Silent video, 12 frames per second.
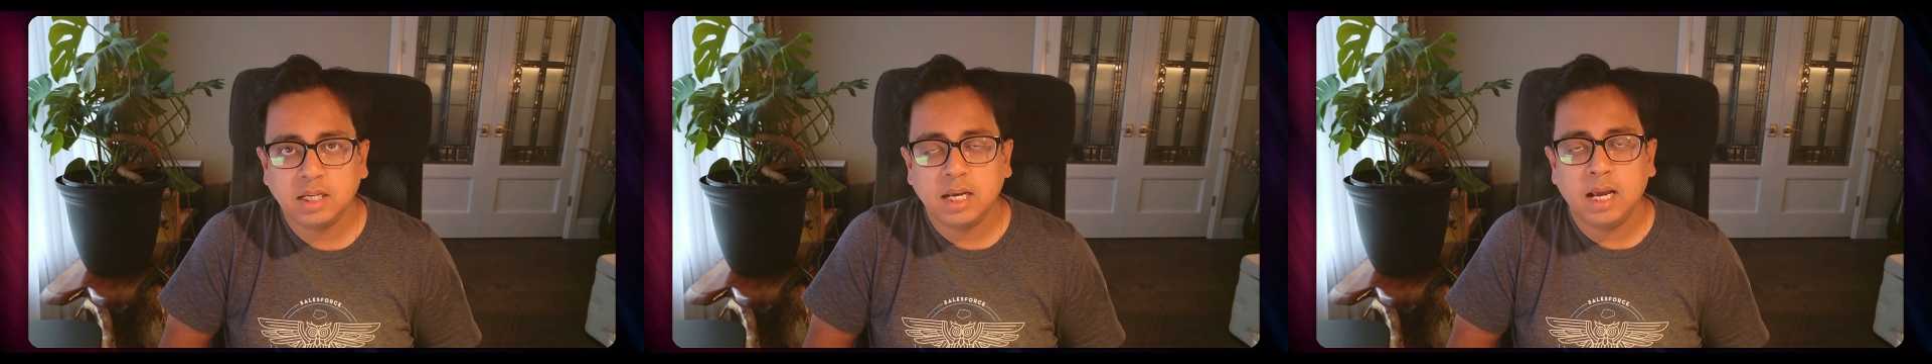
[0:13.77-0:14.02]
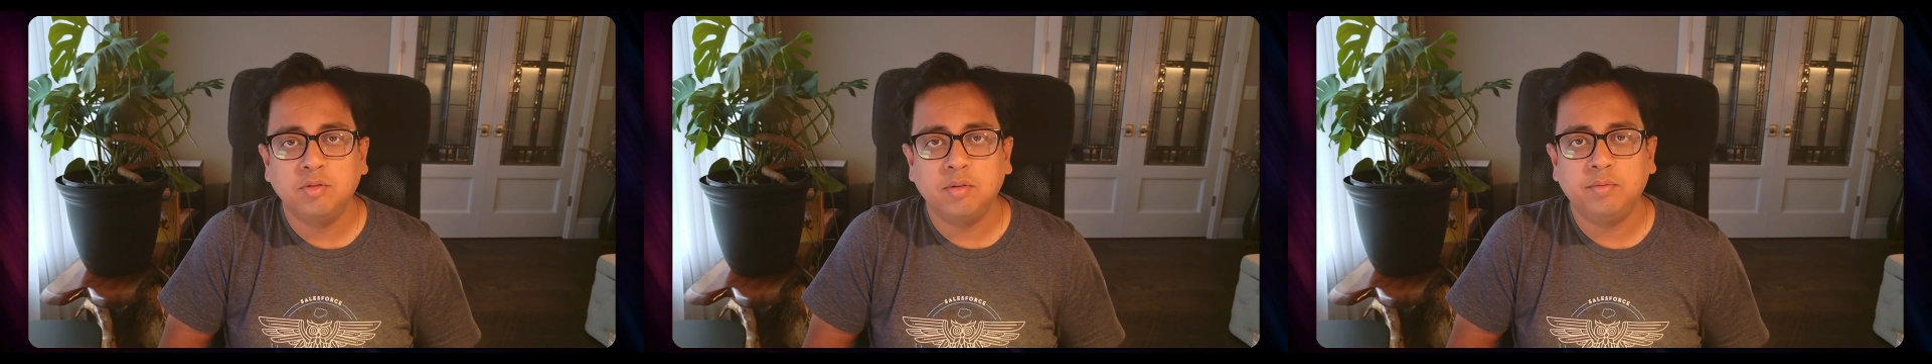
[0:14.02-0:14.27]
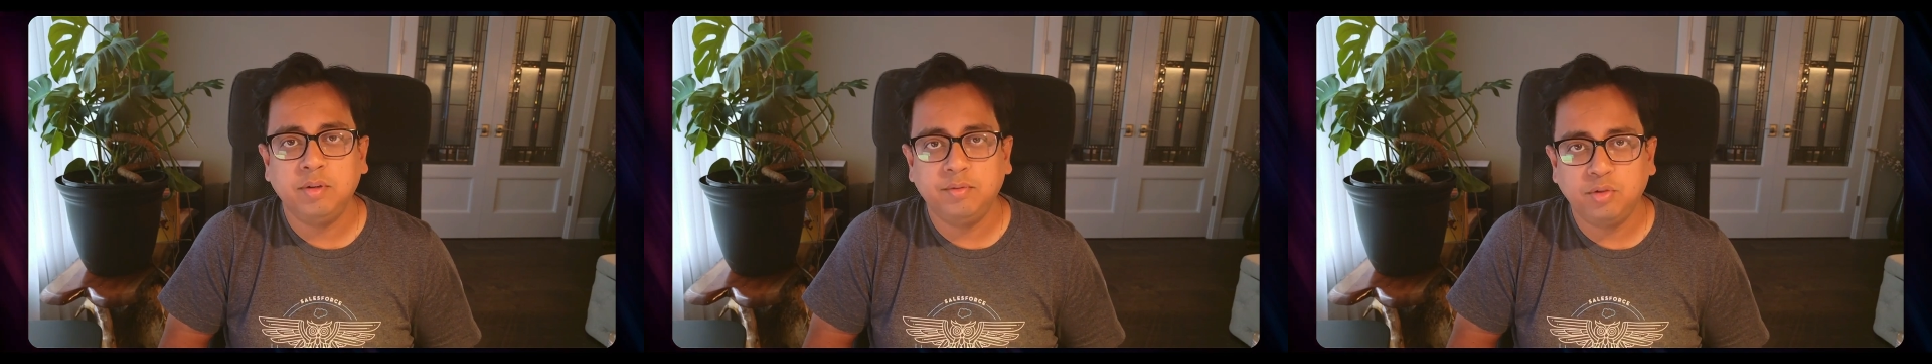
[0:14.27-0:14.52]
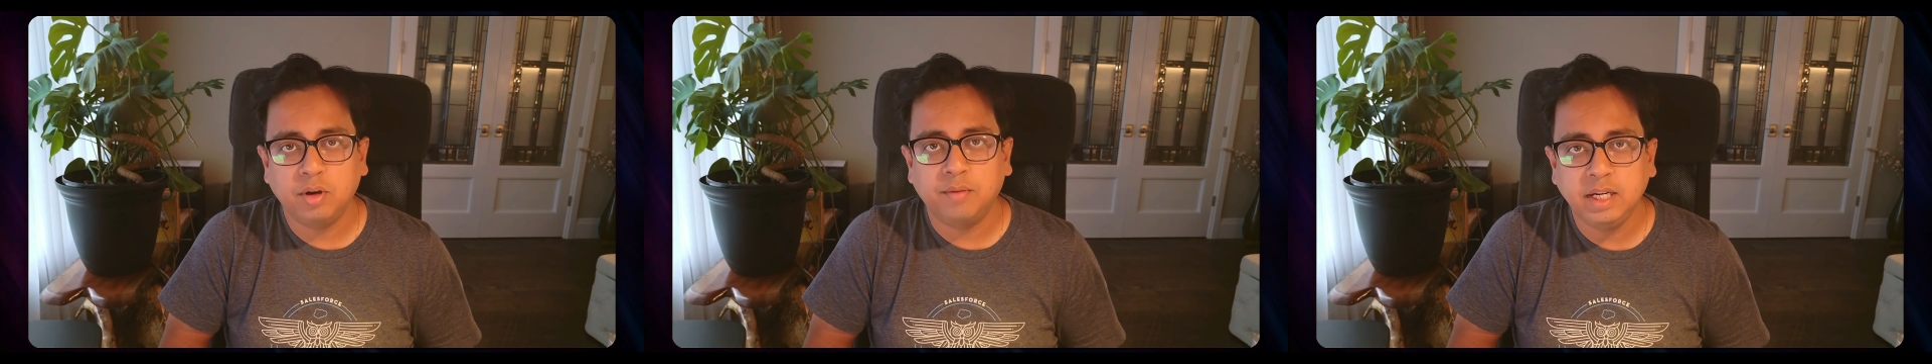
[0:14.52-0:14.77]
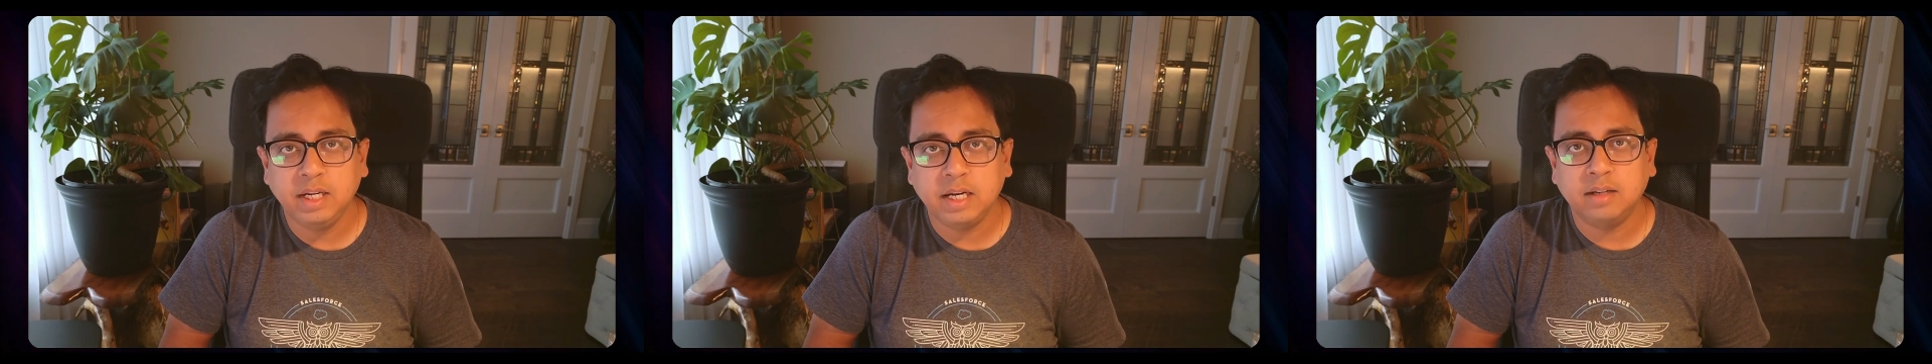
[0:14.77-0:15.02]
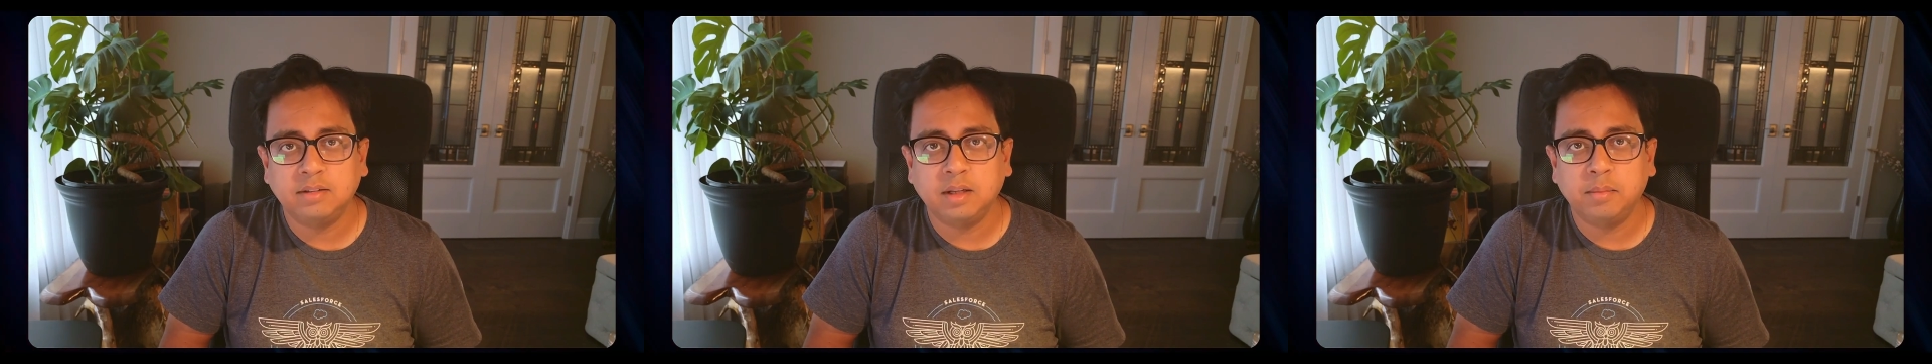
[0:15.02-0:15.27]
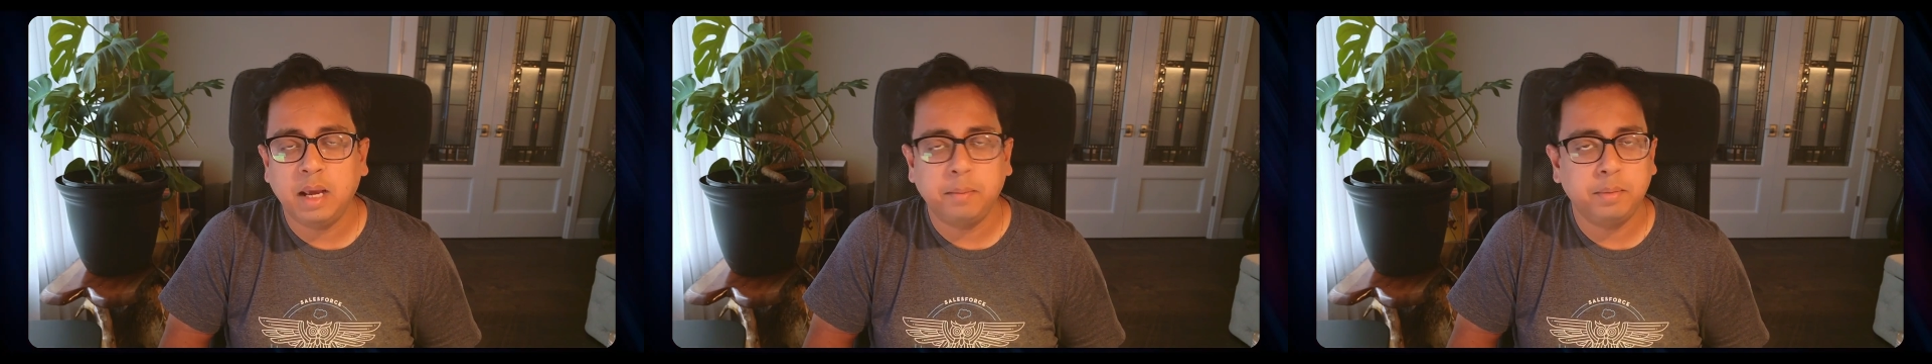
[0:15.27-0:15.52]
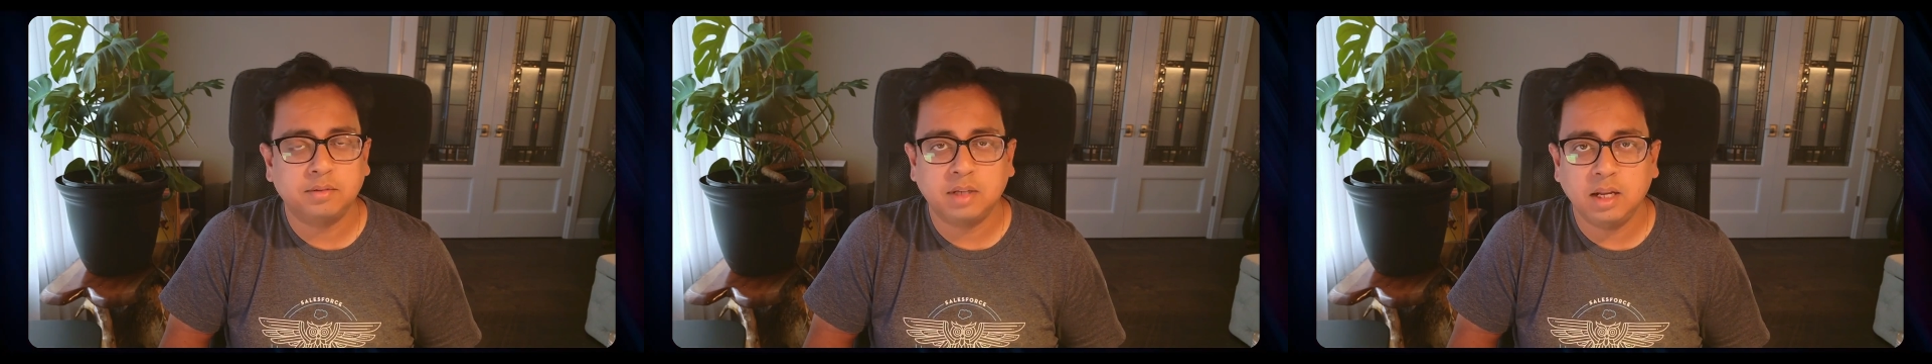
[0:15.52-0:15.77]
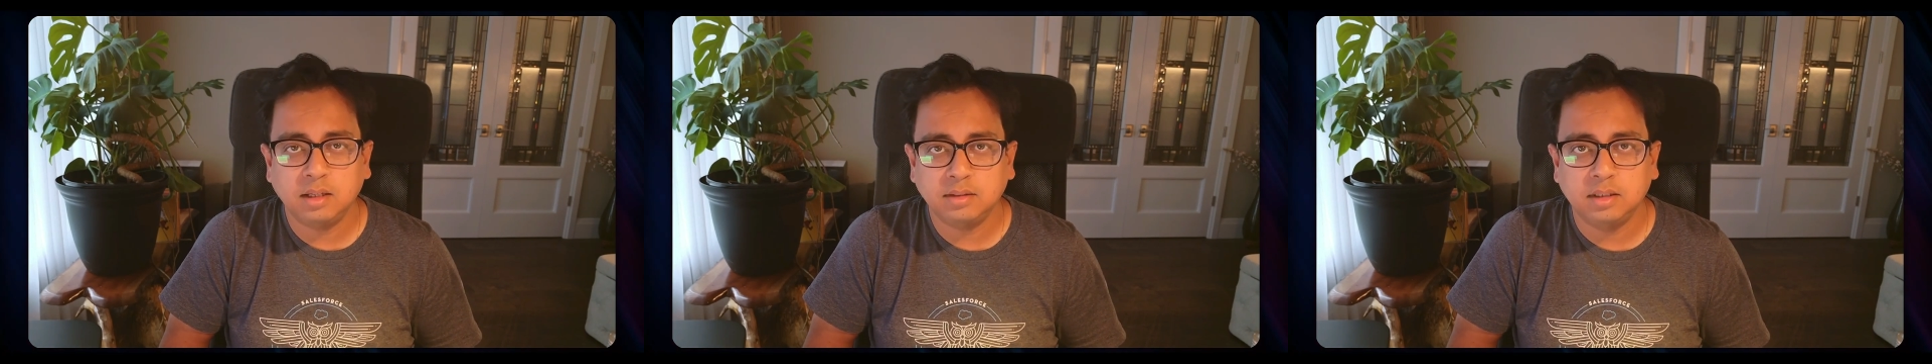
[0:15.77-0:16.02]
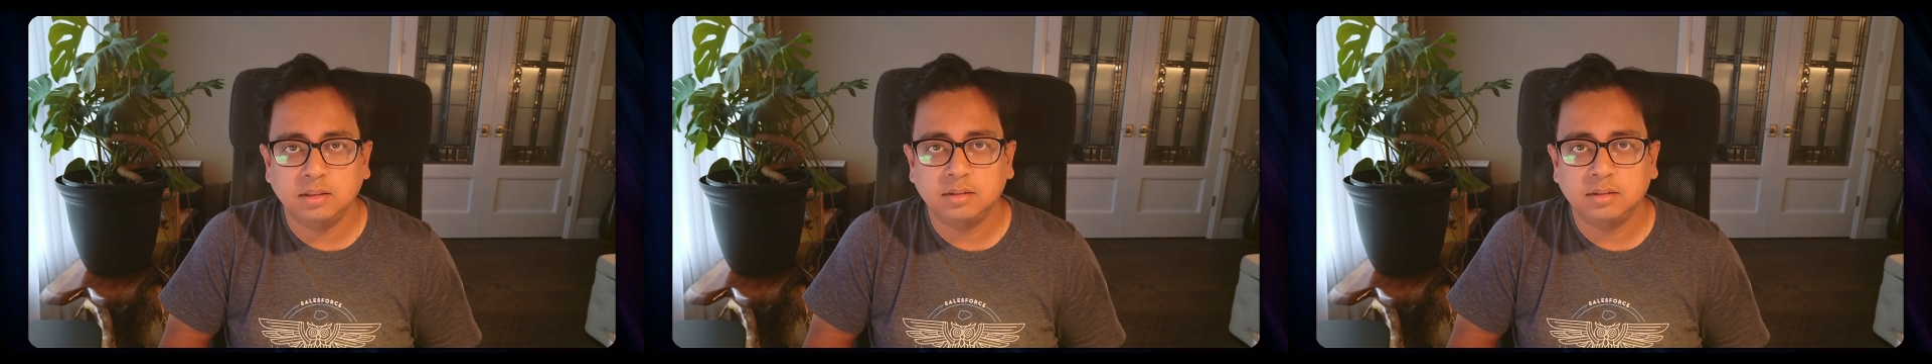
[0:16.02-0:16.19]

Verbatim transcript: and if you have written some Apex classes,